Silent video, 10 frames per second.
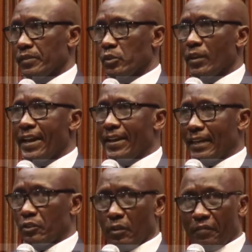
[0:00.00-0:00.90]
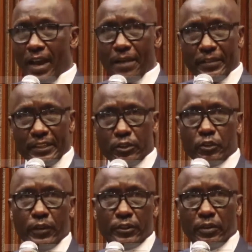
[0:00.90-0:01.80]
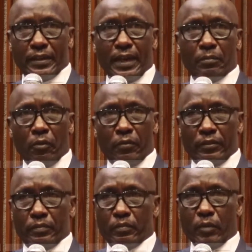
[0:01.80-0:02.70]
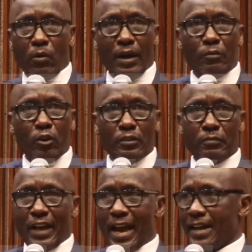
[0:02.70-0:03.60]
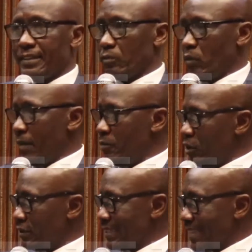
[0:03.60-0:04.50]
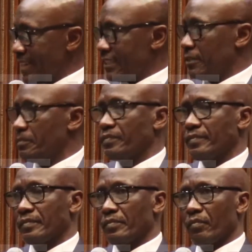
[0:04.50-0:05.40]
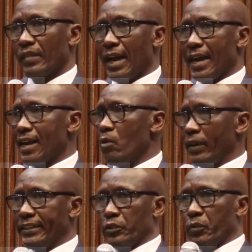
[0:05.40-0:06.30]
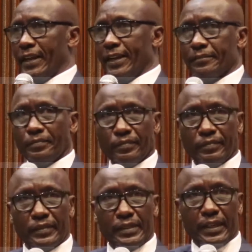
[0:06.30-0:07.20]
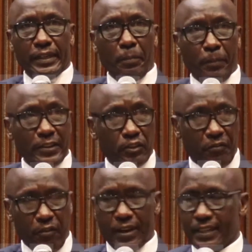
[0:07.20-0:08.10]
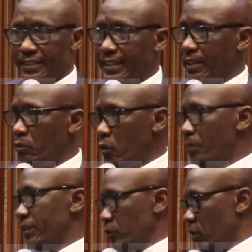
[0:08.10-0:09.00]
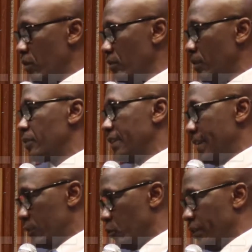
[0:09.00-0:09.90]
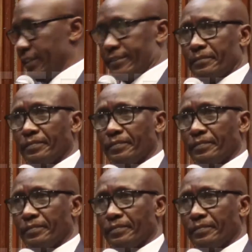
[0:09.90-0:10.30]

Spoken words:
so that you can survive this situation and move on. But we have no sight around when this will end. The best of forecasts say that could be so up to the next 2 years.